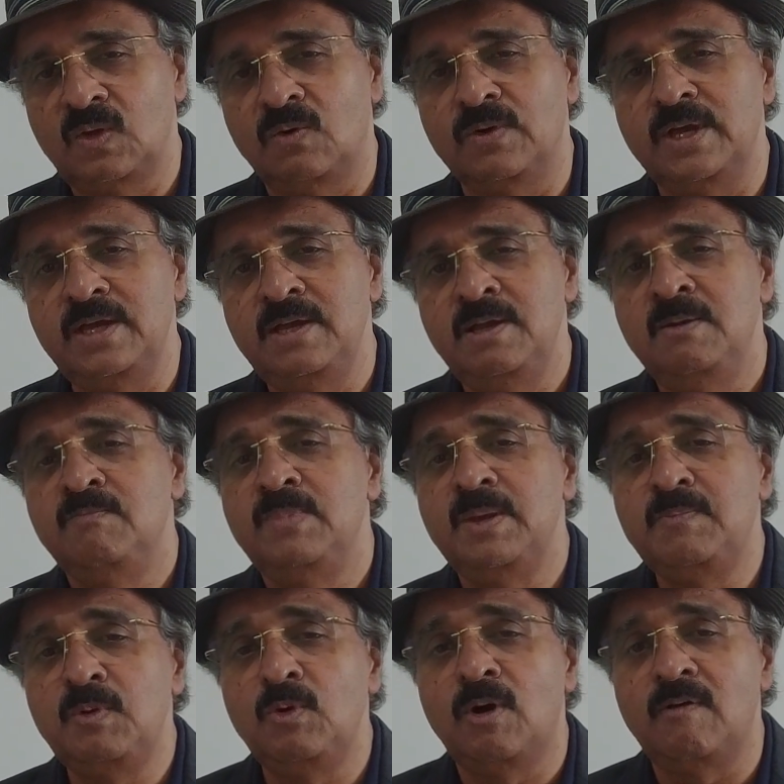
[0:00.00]
Okay?
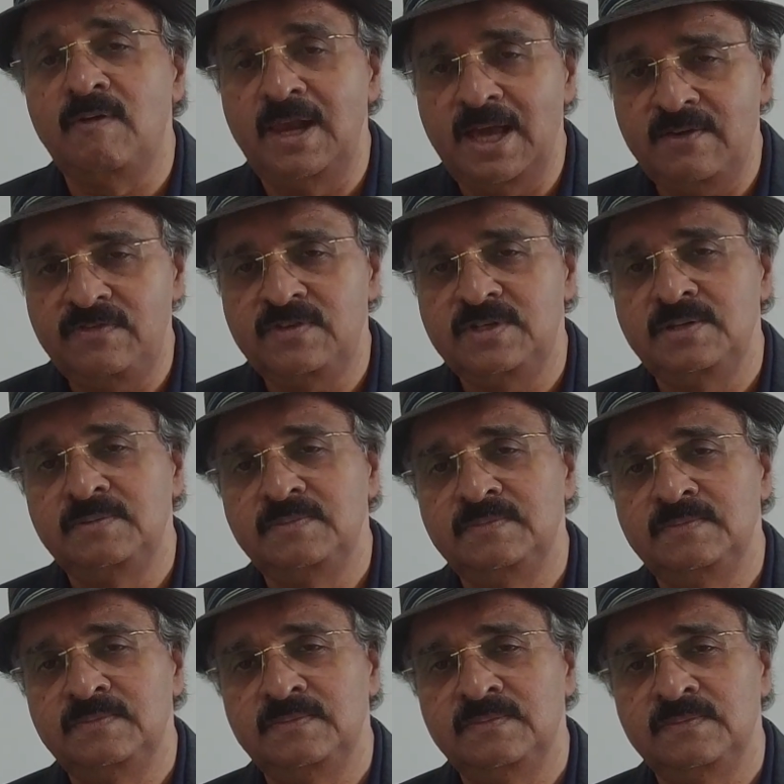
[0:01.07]
People who have left
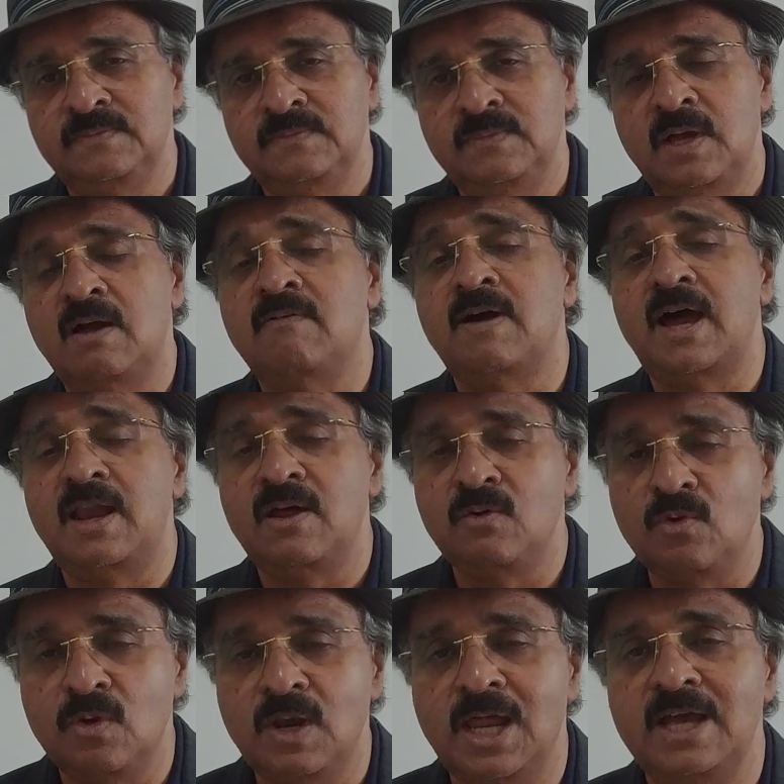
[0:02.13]
have had
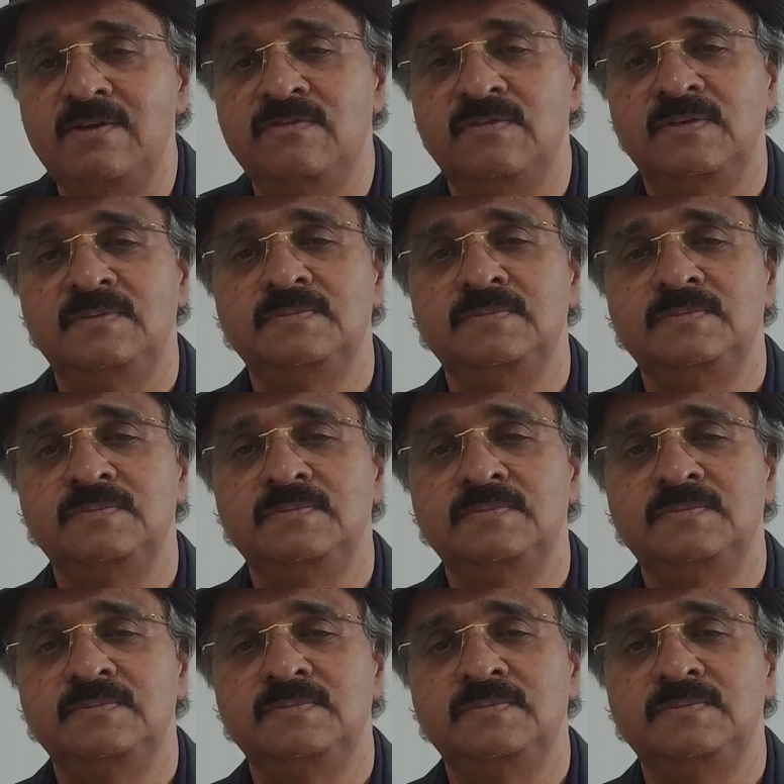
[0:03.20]
a good life.